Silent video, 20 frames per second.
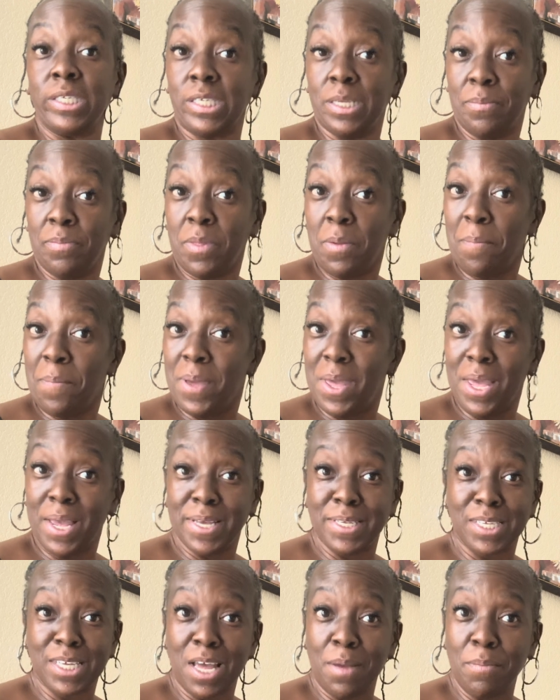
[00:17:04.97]
something big is
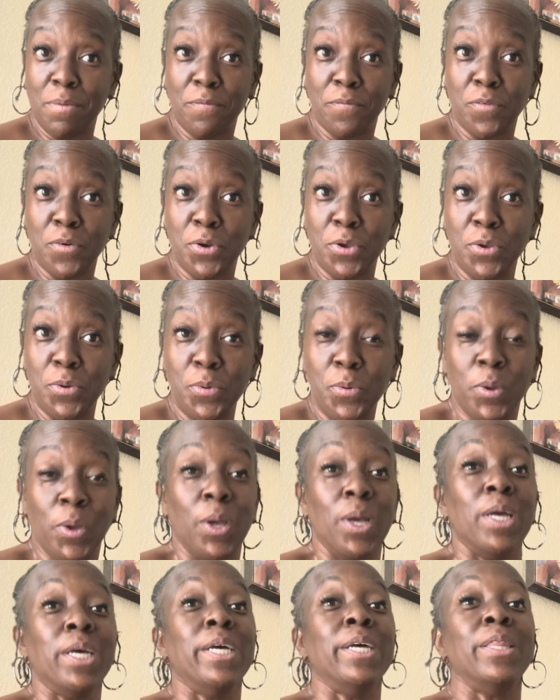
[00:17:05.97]
coming for you.
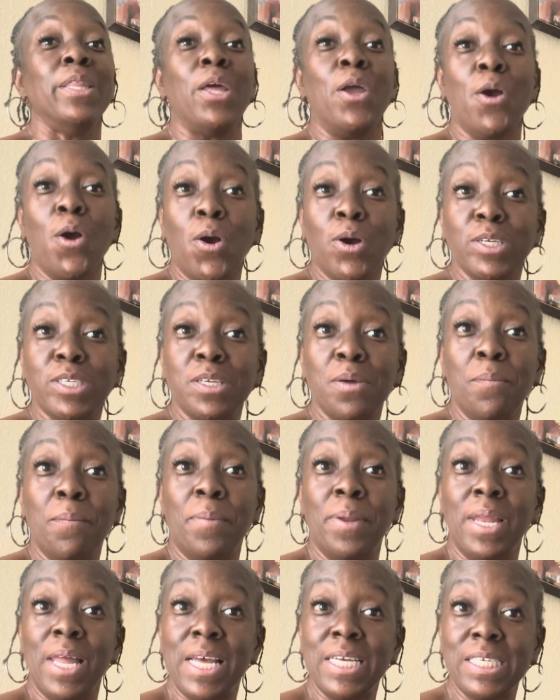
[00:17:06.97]
There are some
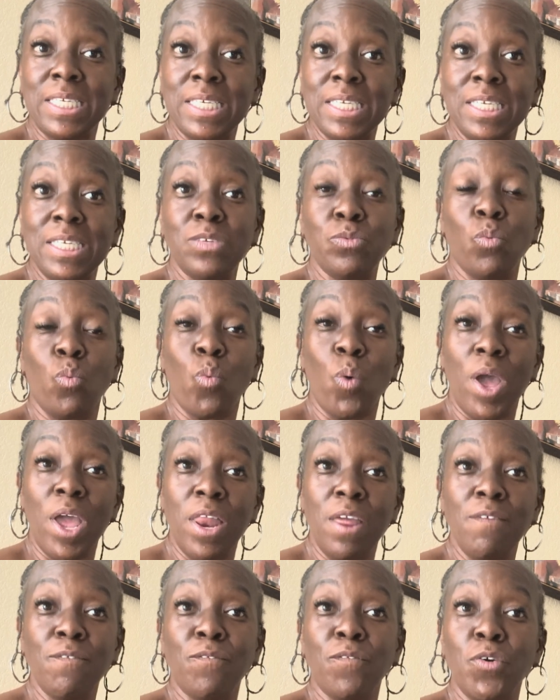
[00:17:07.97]
blessings
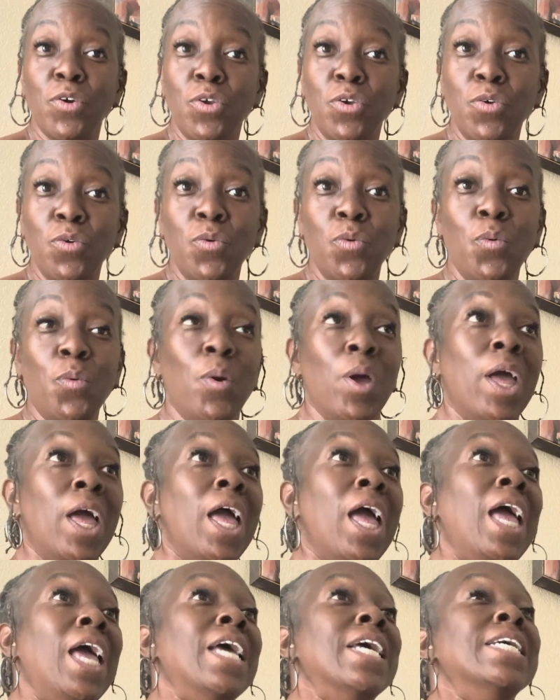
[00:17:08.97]
waiting for you.
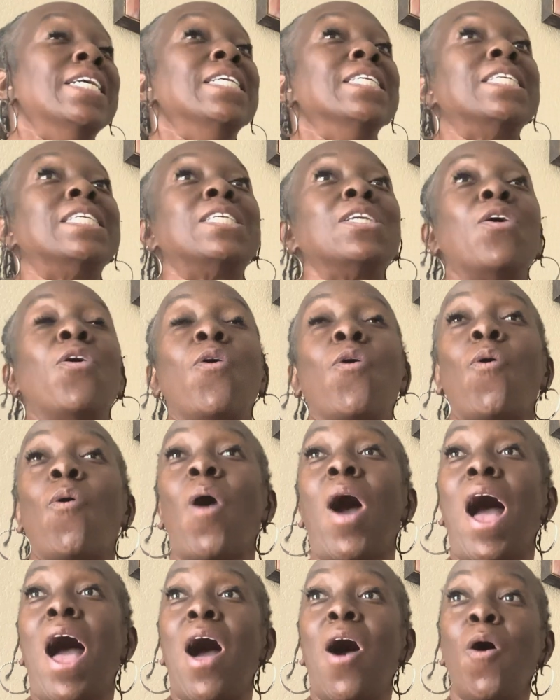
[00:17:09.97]
So
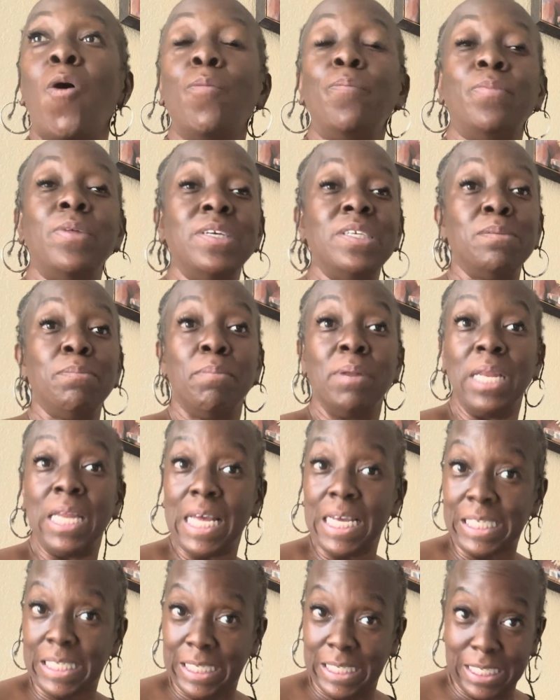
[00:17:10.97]
I hope this
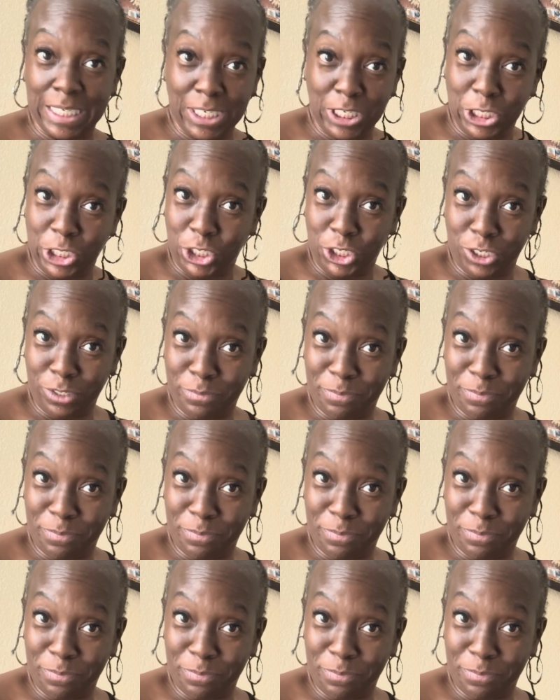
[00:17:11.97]
blessage